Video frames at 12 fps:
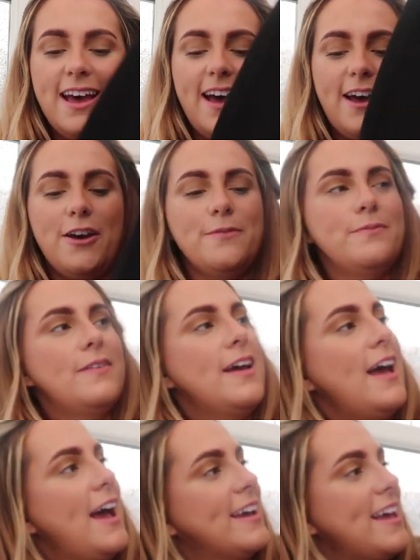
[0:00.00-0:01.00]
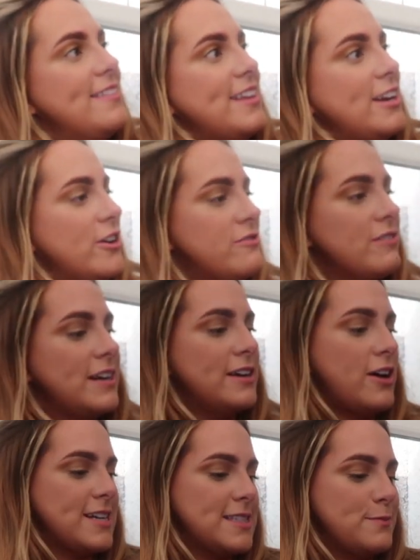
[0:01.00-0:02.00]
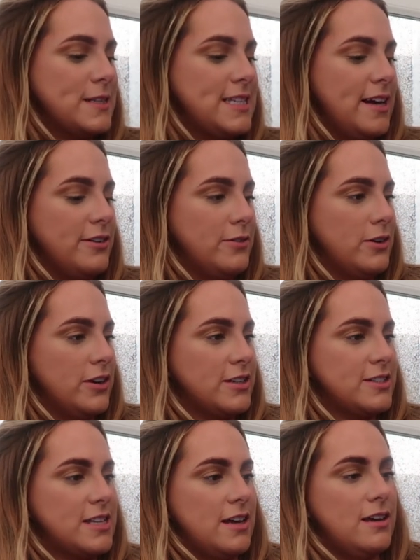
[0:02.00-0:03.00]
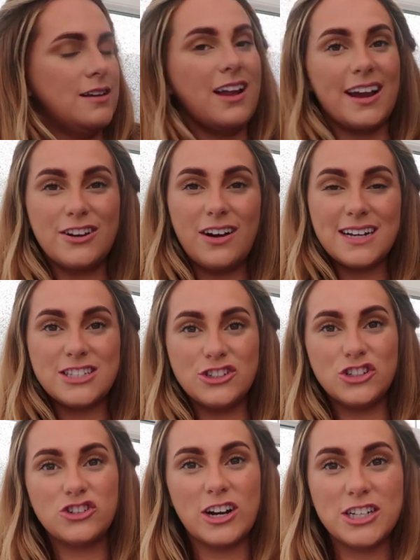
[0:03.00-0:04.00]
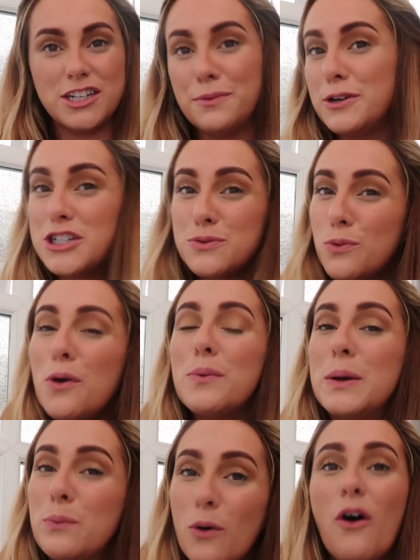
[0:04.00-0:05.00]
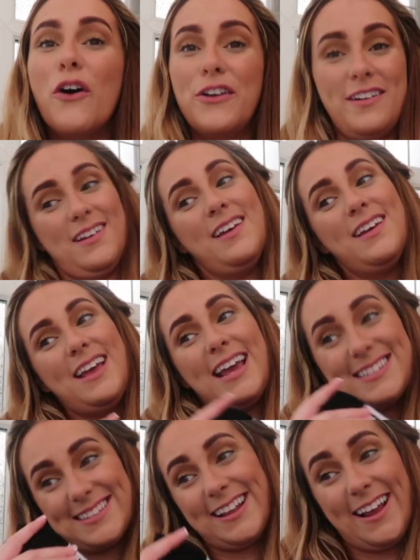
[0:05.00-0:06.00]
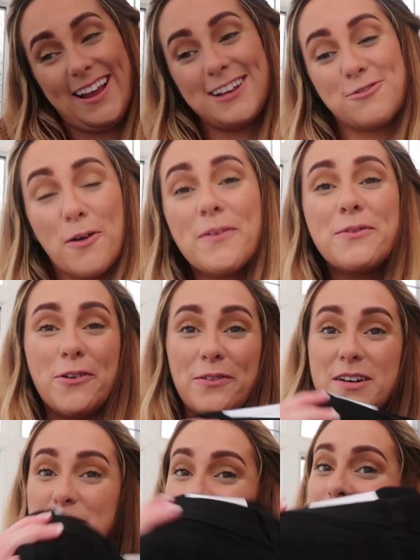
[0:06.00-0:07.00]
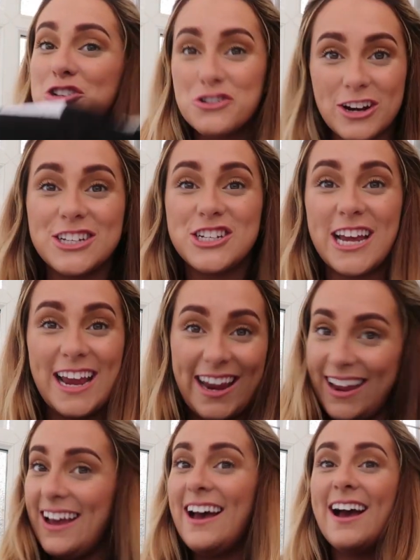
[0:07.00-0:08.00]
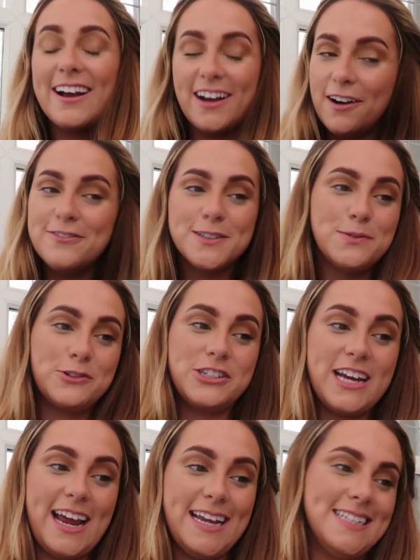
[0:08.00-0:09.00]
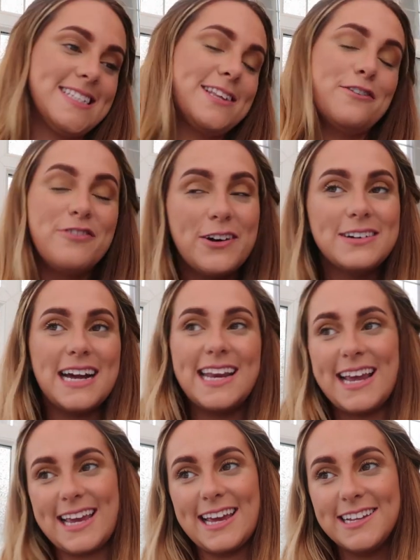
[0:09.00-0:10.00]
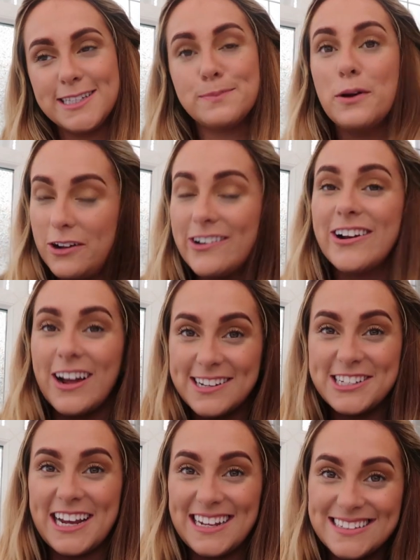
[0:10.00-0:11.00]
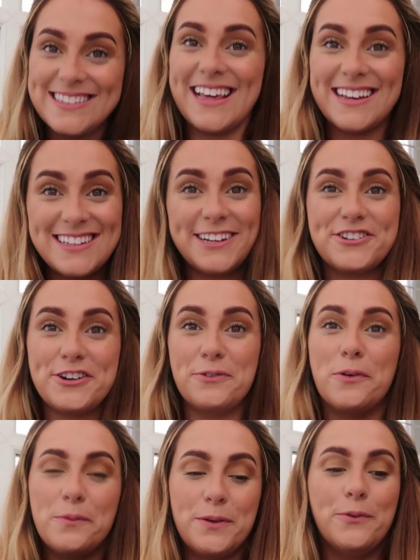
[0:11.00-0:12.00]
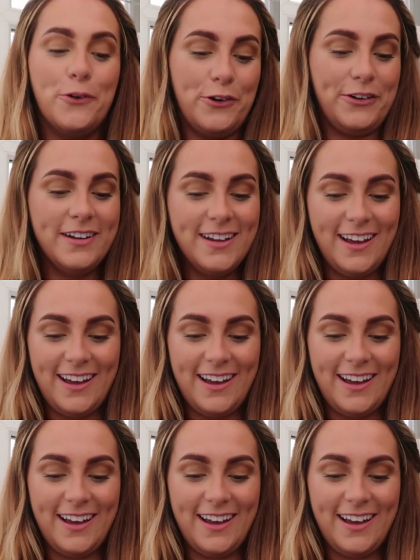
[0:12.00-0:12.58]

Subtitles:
Again, they look really nice. The material looks like nice and stretchy, which is what we want, isn't it? It's what we want. We want stretchy, comfortable jeans that feel like leggings but look like jeans. That's literally what we want.